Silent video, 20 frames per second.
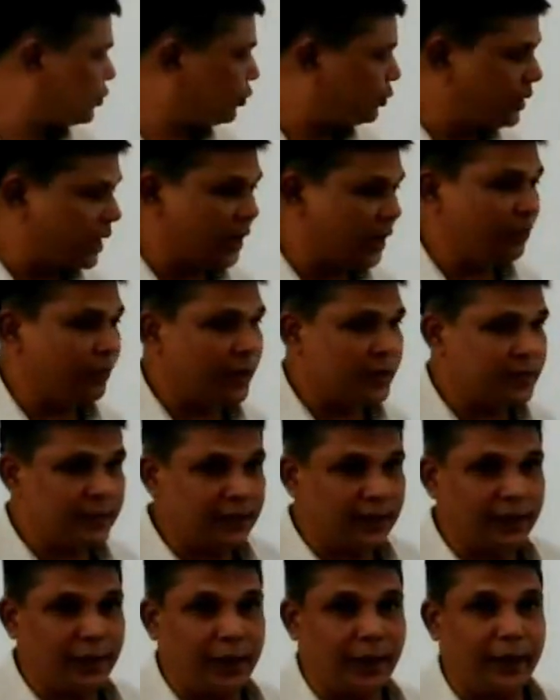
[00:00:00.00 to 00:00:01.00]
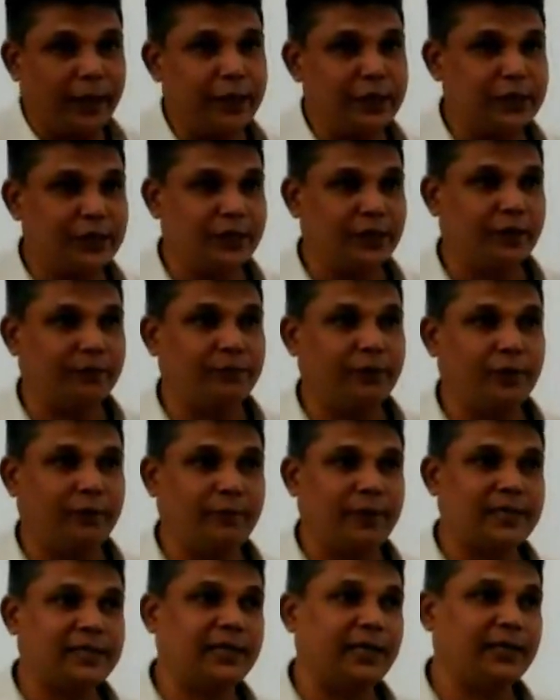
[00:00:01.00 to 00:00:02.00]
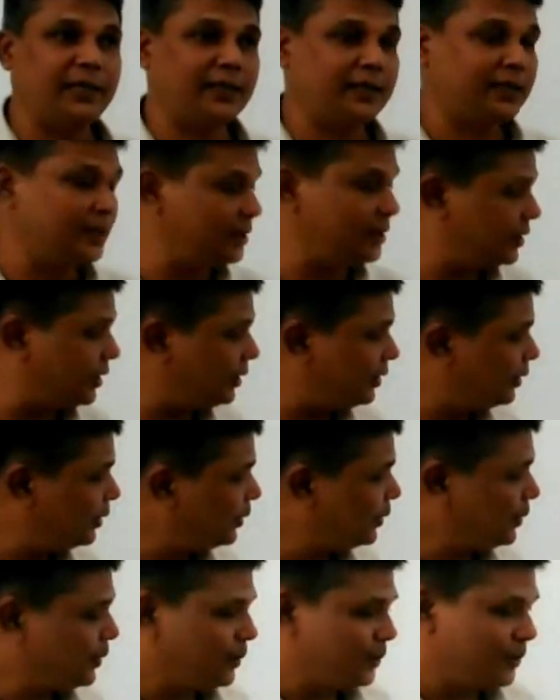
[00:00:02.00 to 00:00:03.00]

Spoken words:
that was the history of Darbar Sahitya Sansad.